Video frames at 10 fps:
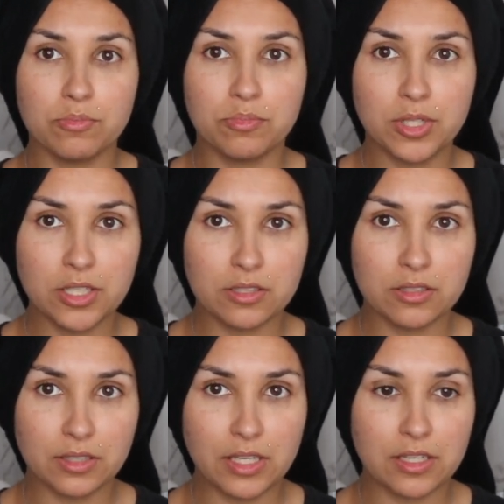Put
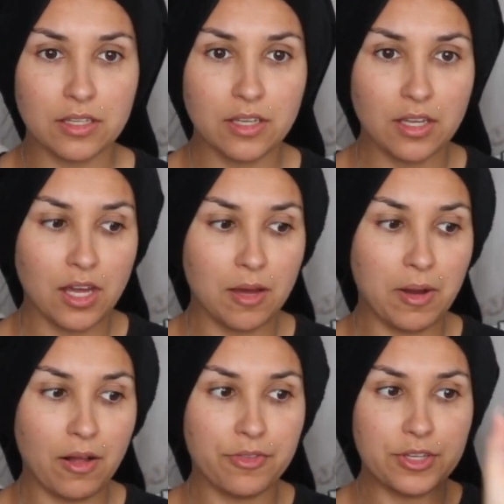like
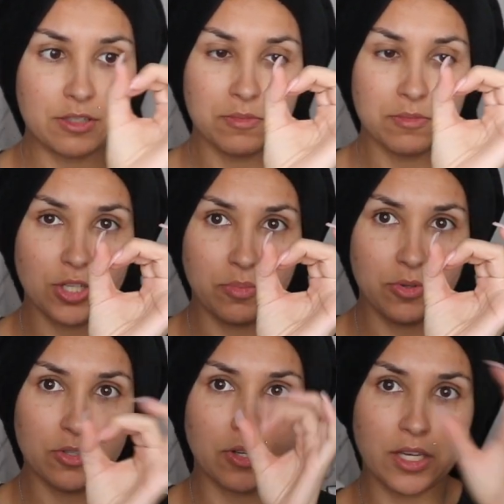about this much shampoo
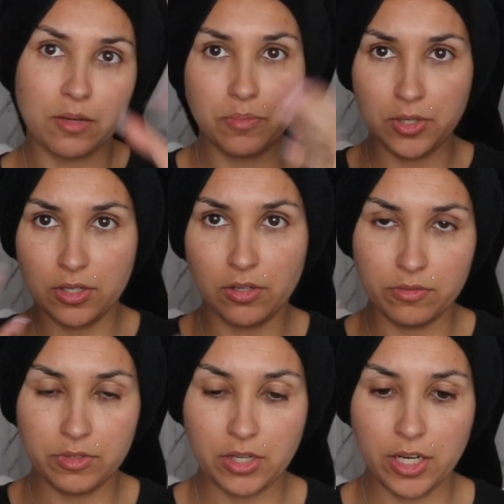in your hand, put it all
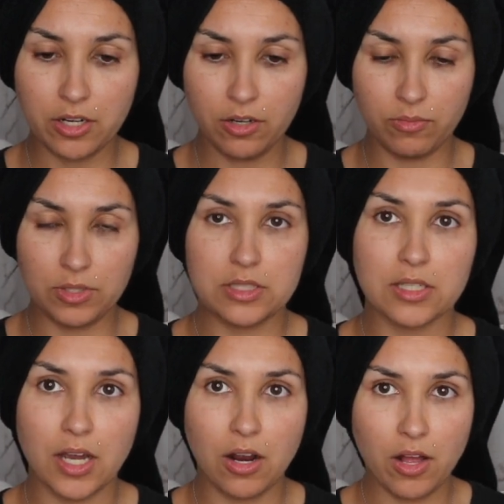over your hair, rinse
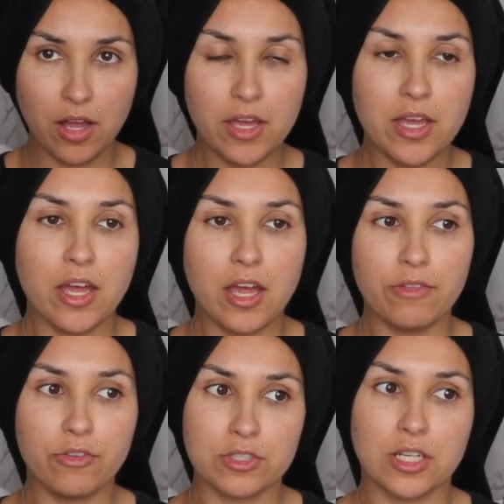it out.
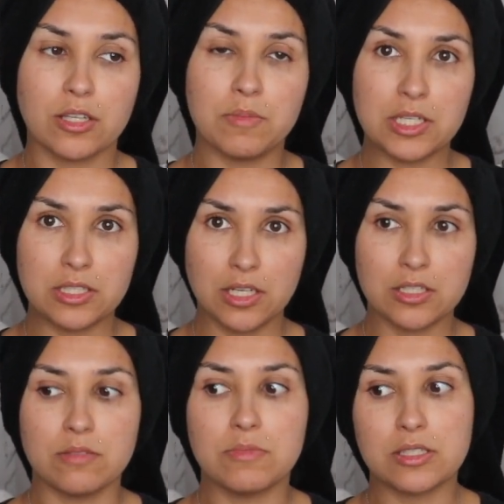If there's not that many
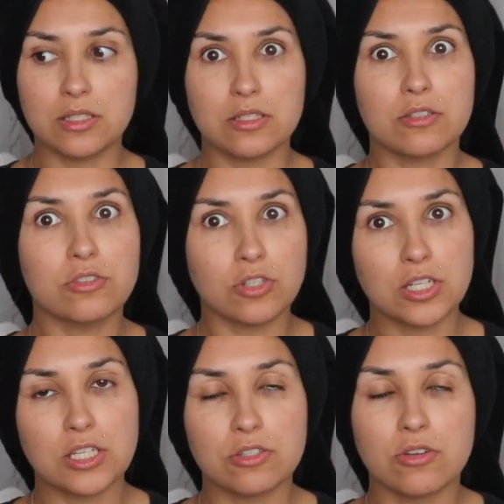suds, it means it's still
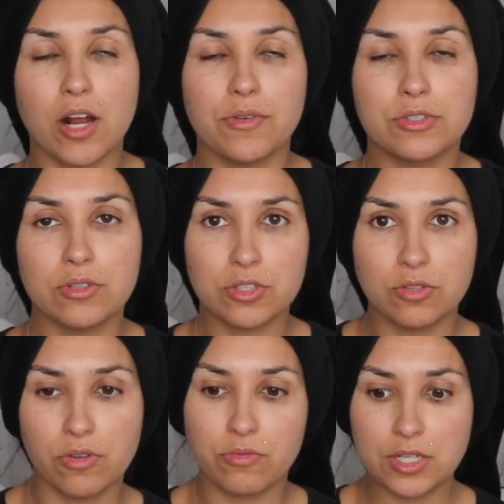dirty. So I would do it
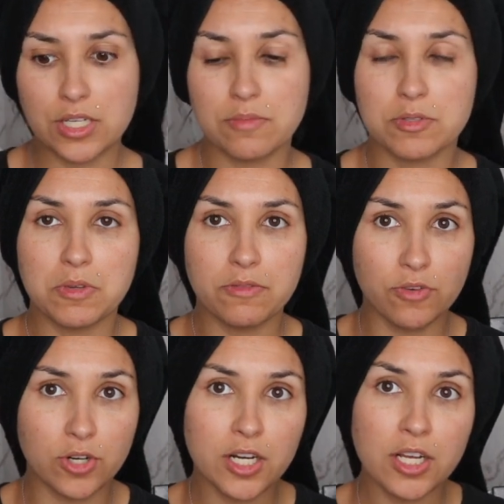2 or 3 times
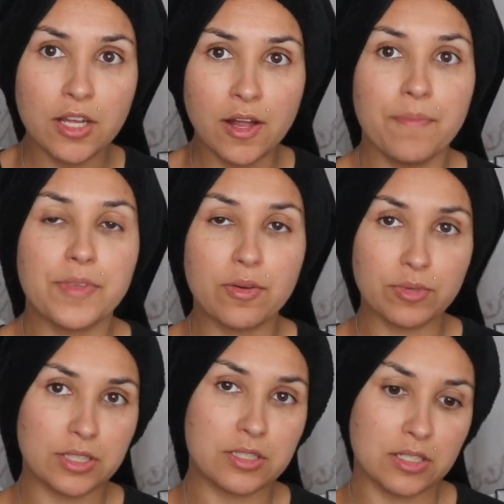before it
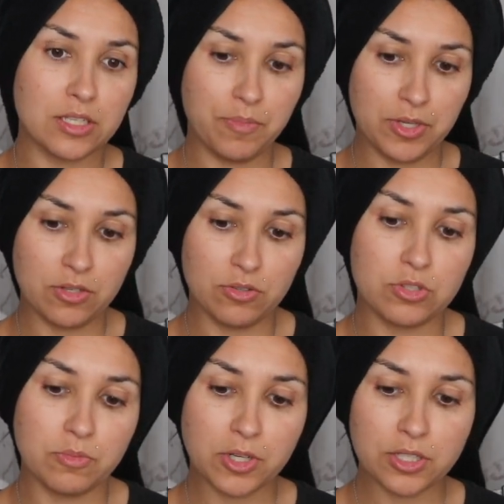really suds up and you know it's
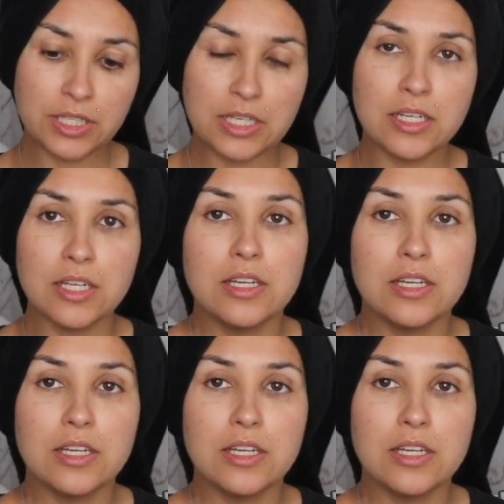super clean.